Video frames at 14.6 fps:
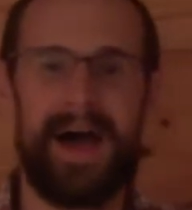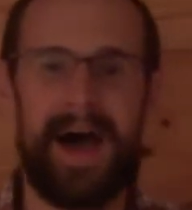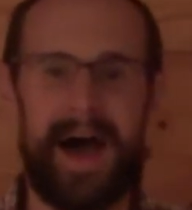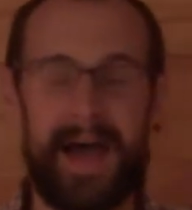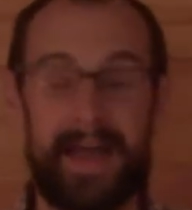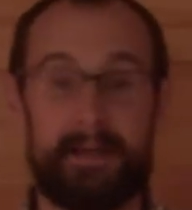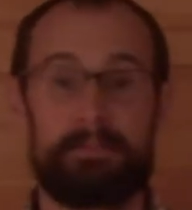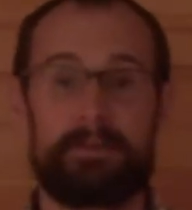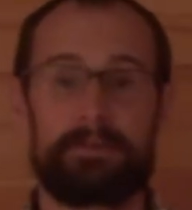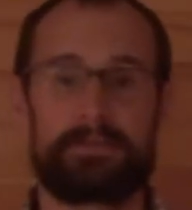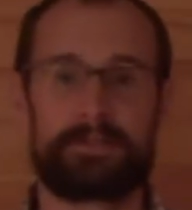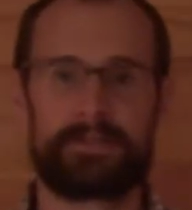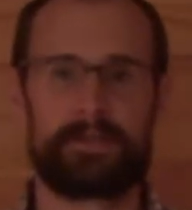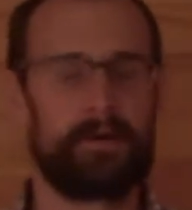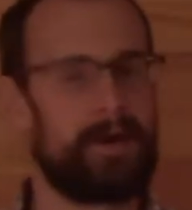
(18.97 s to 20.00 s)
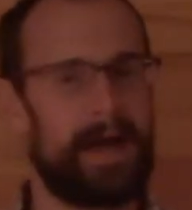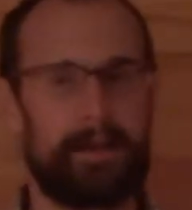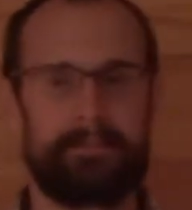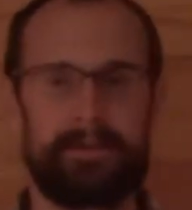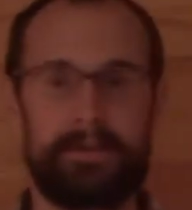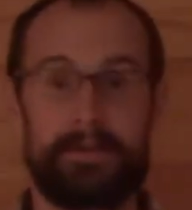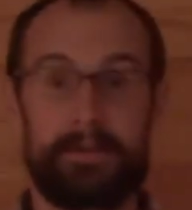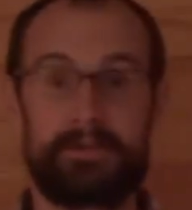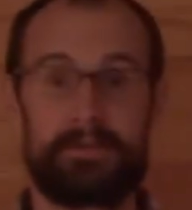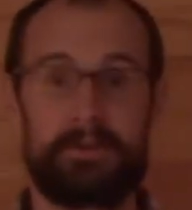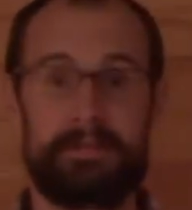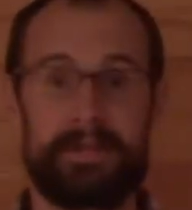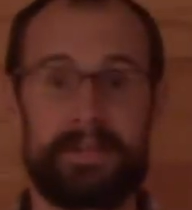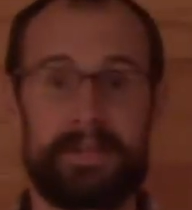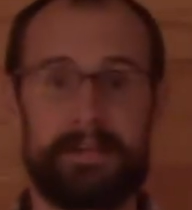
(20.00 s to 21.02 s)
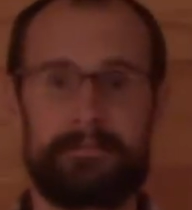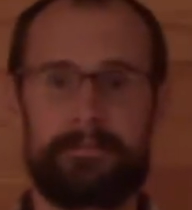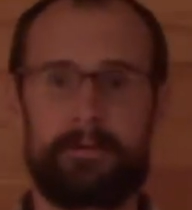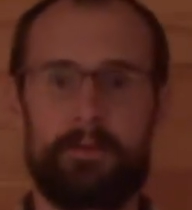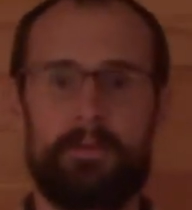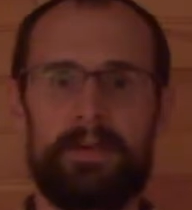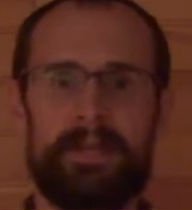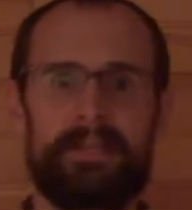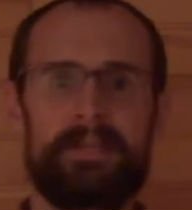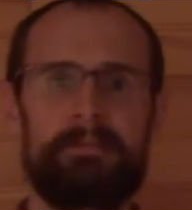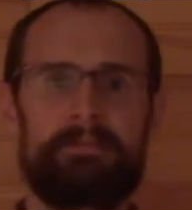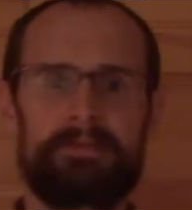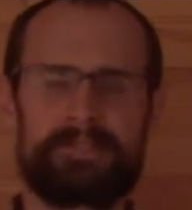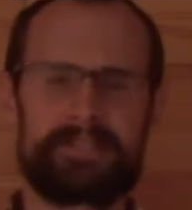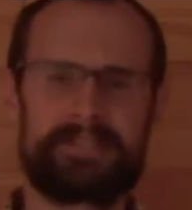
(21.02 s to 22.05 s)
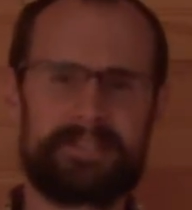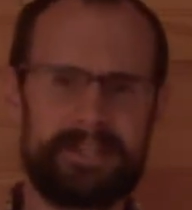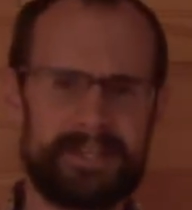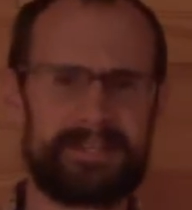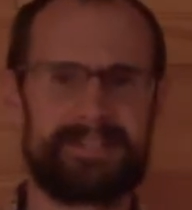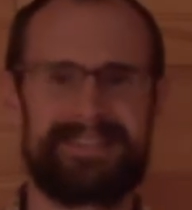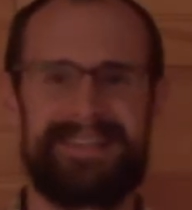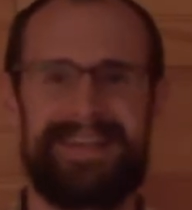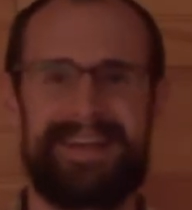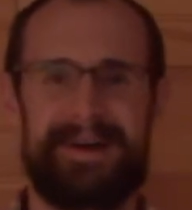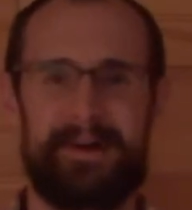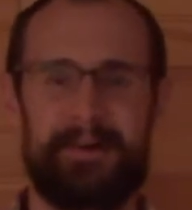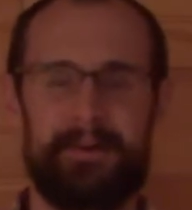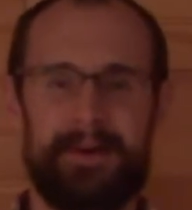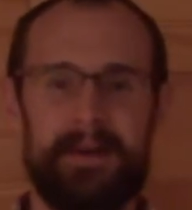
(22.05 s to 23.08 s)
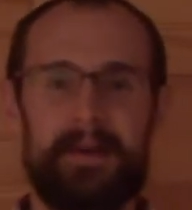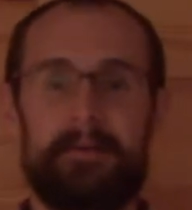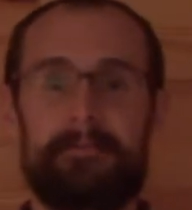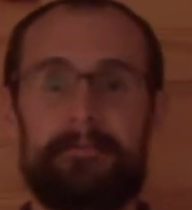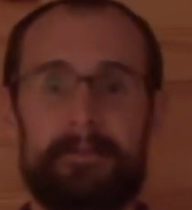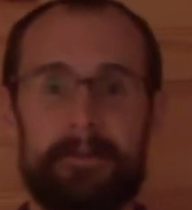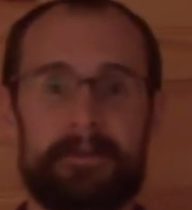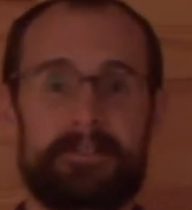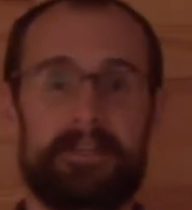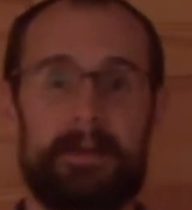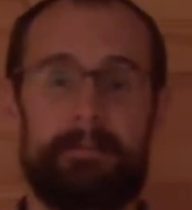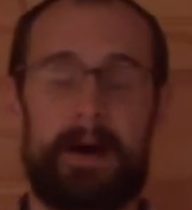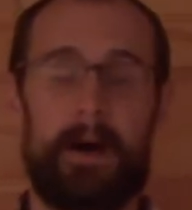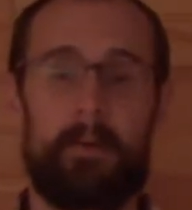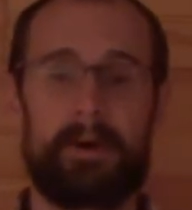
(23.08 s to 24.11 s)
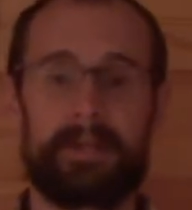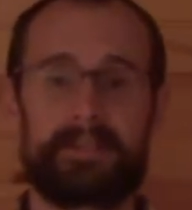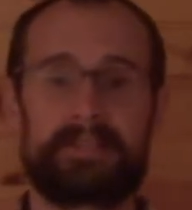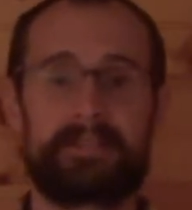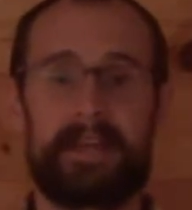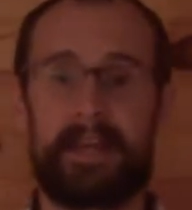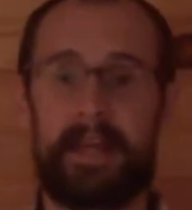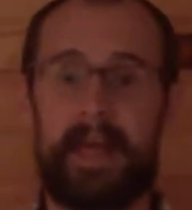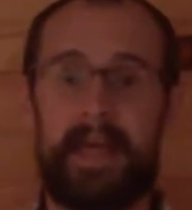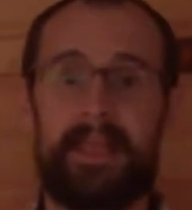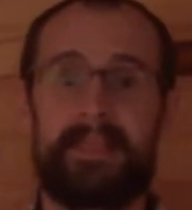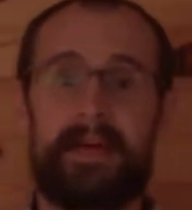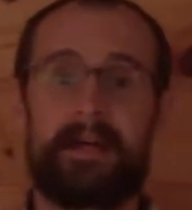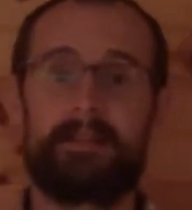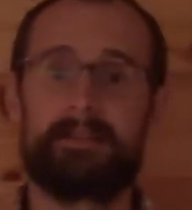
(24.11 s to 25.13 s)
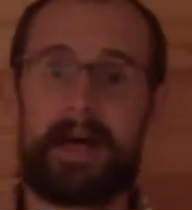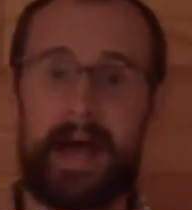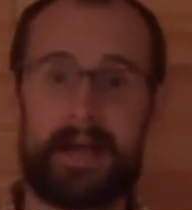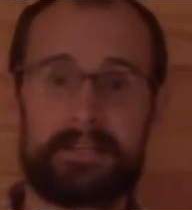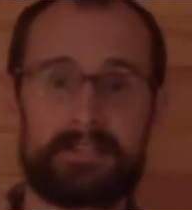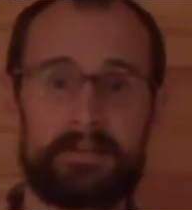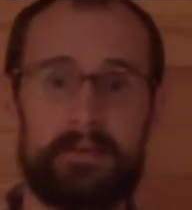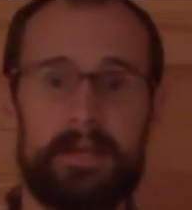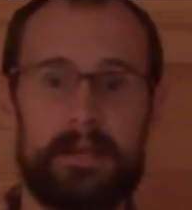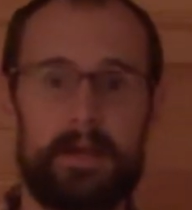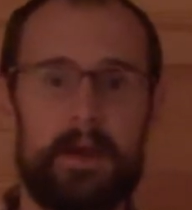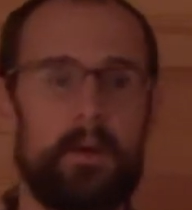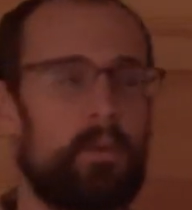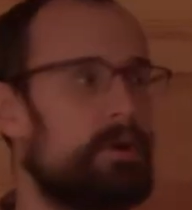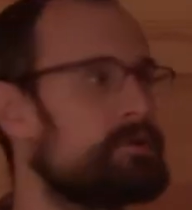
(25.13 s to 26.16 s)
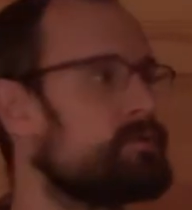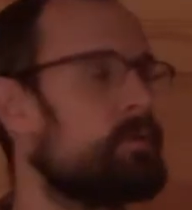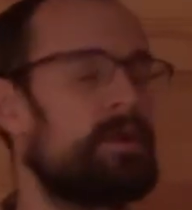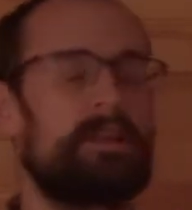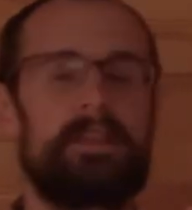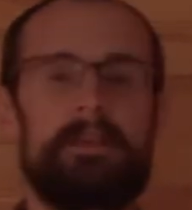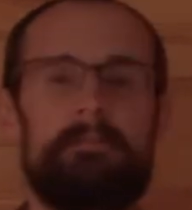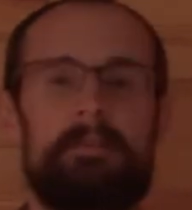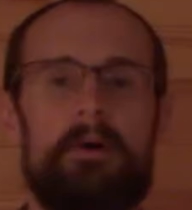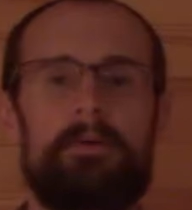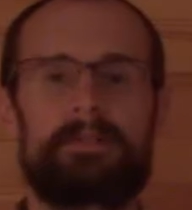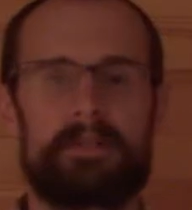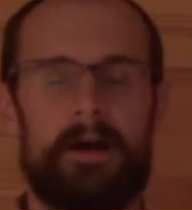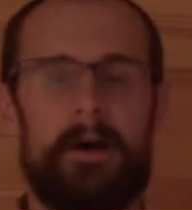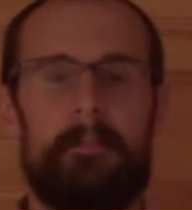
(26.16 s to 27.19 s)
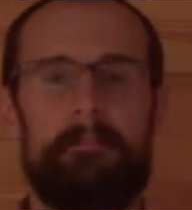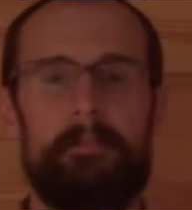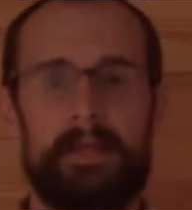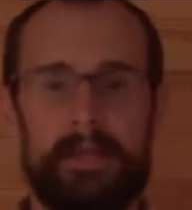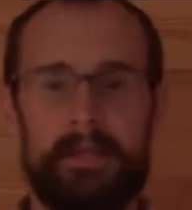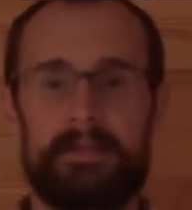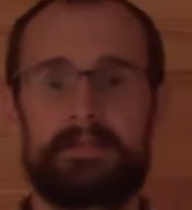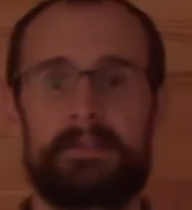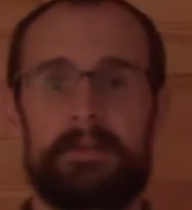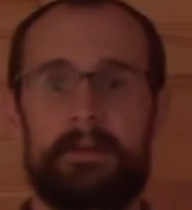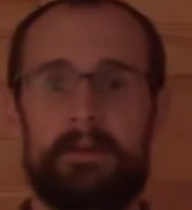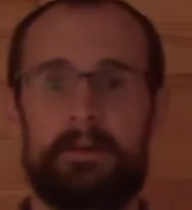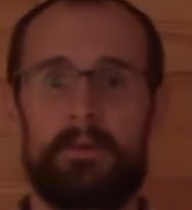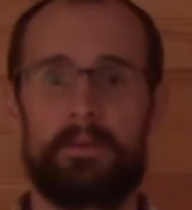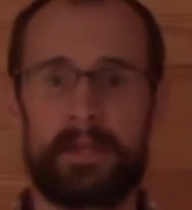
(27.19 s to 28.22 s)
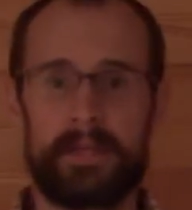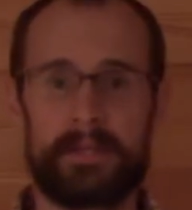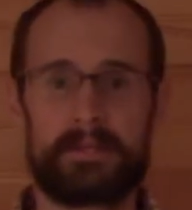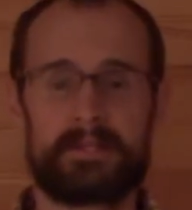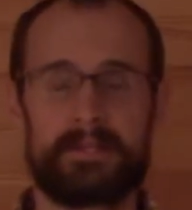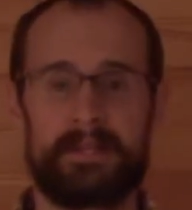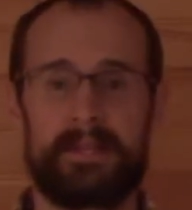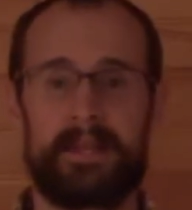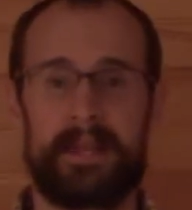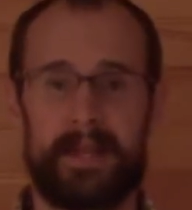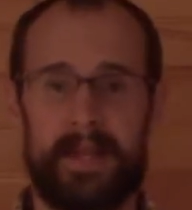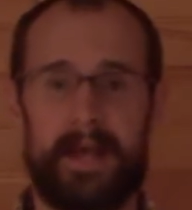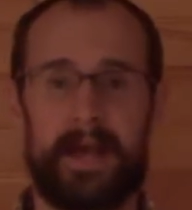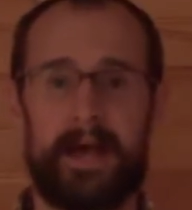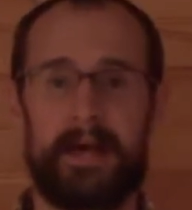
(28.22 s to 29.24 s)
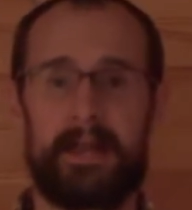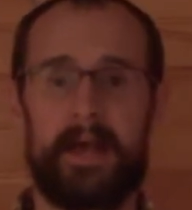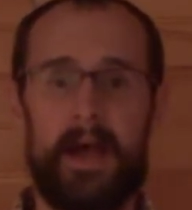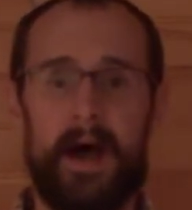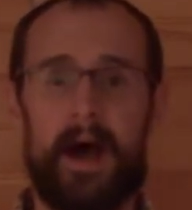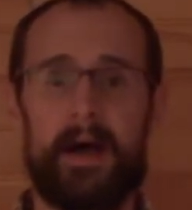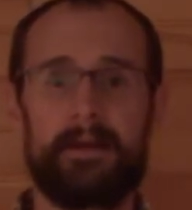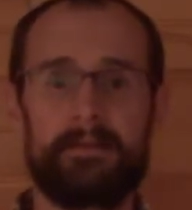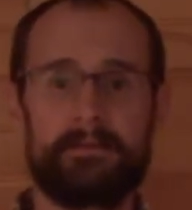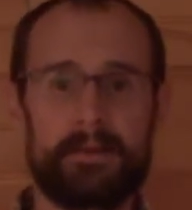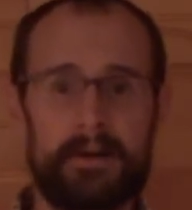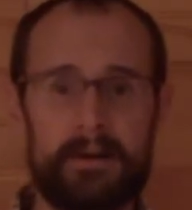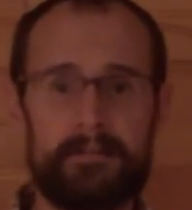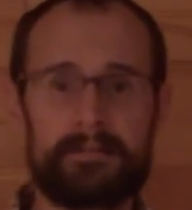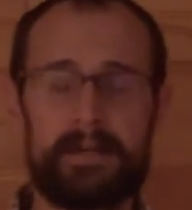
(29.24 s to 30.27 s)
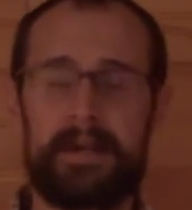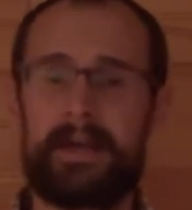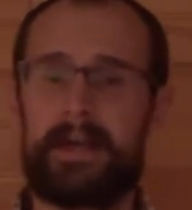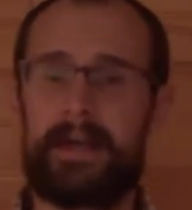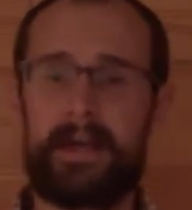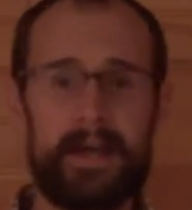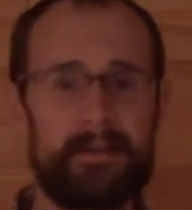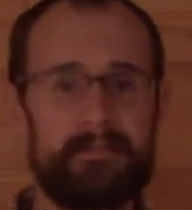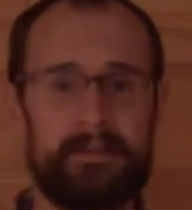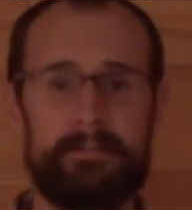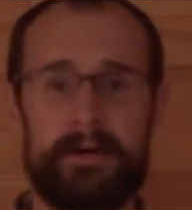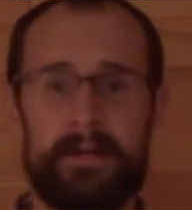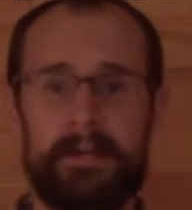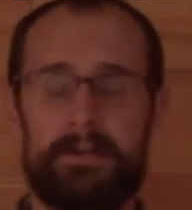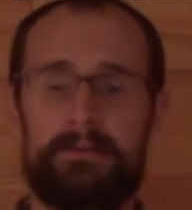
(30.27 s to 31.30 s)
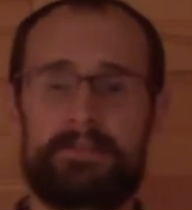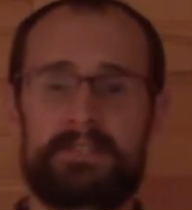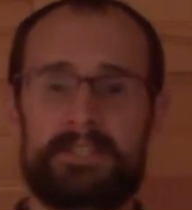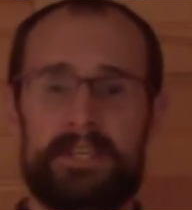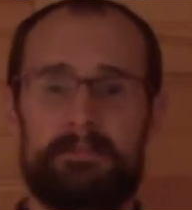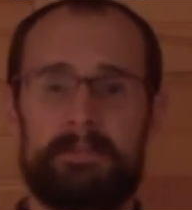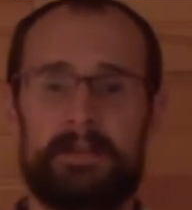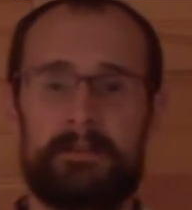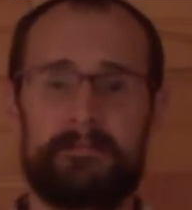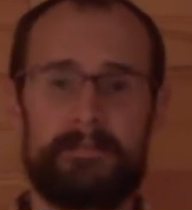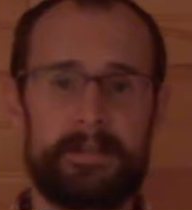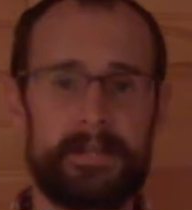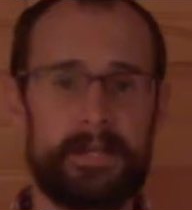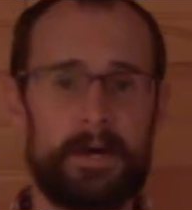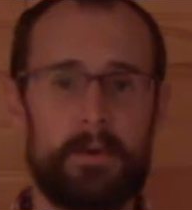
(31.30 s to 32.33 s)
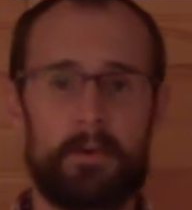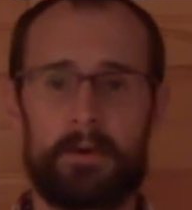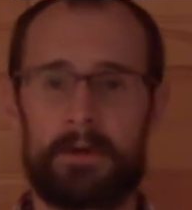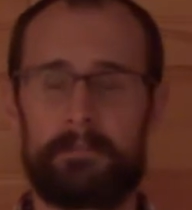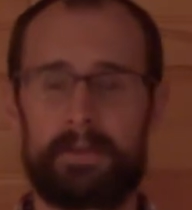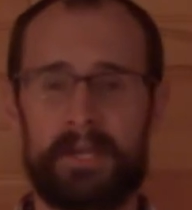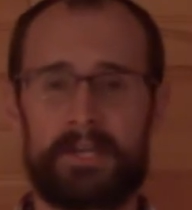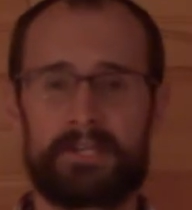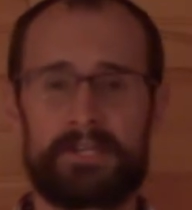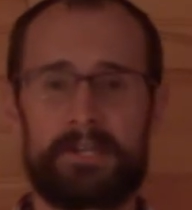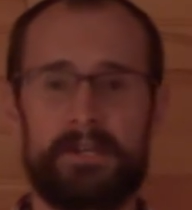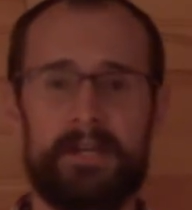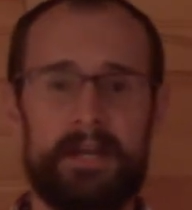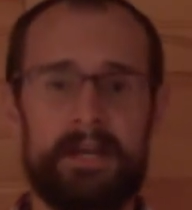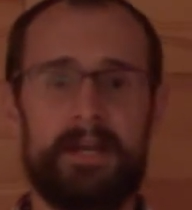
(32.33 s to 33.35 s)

I am so happy you could join me again for week number 6 now. First up, I want to say that last week was one of the most amazing weeks that I had. I loved everybody who sent me a video or a picture.